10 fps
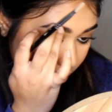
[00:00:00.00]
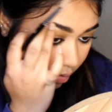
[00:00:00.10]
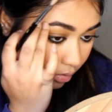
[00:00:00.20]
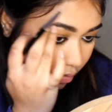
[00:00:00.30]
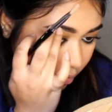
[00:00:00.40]

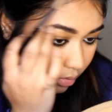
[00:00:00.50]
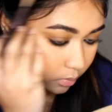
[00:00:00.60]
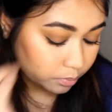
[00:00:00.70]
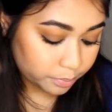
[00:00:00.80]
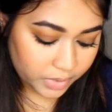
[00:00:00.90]

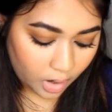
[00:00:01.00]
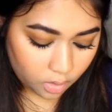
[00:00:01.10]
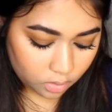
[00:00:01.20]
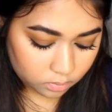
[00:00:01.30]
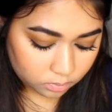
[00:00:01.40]

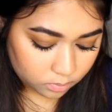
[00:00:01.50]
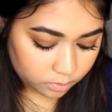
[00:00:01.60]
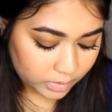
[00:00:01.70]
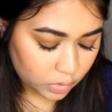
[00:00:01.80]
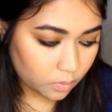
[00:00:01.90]
brow,
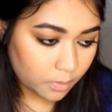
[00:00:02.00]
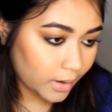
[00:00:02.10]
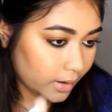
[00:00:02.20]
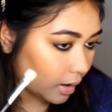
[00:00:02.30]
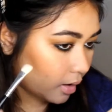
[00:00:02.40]
below
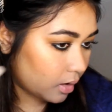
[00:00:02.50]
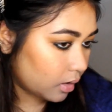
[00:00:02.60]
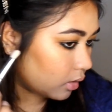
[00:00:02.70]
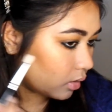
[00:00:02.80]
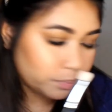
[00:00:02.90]
my
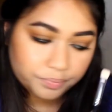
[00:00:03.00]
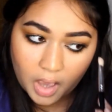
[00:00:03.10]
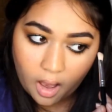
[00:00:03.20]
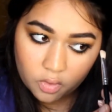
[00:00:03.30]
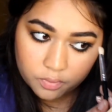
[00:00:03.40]

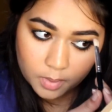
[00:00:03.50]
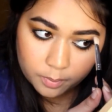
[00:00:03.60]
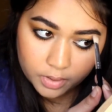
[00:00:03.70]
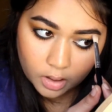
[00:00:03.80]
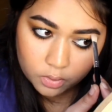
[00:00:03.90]
arc of my
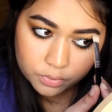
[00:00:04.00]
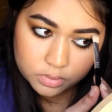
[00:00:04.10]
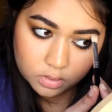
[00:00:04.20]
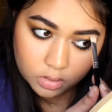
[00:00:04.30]
brows,